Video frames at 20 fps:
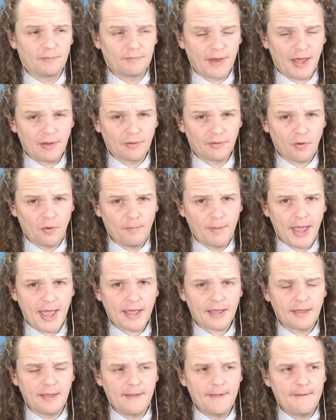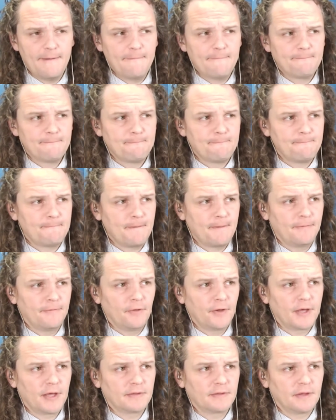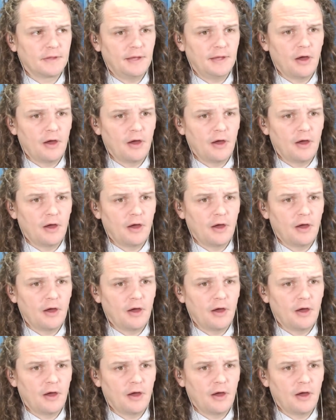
Now, go back and look at the